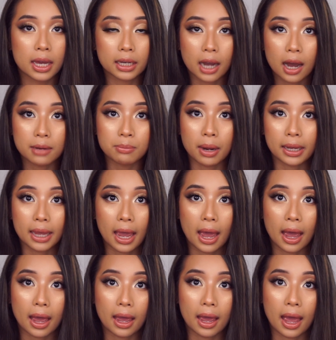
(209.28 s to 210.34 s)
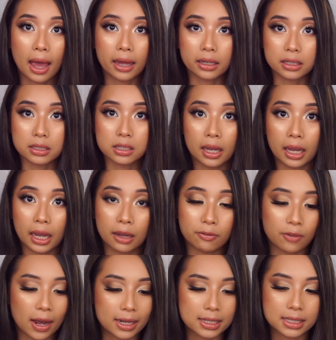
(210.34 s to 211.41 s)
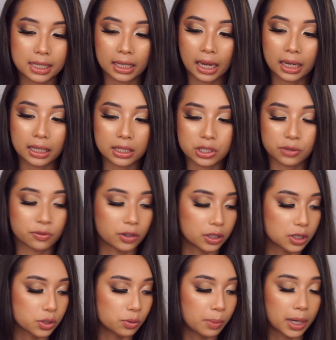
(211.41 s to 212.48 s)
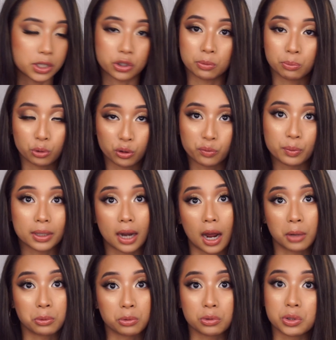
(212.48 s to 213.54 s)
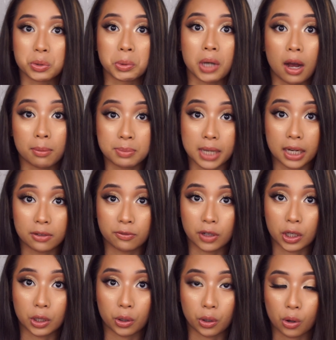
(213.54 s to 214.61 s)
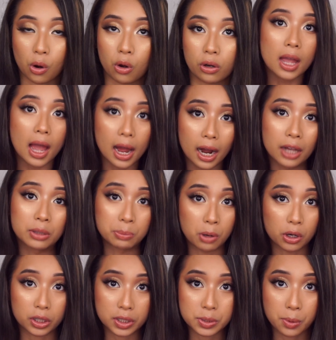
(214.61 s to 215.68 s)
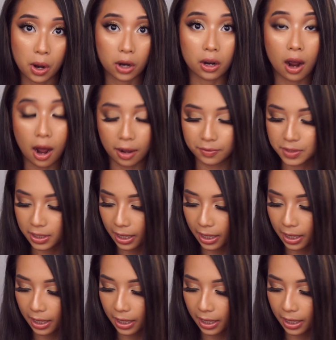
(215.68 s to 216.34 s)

cut my hair, and if I see any difference or major improvement, I will do an update video on how the products work after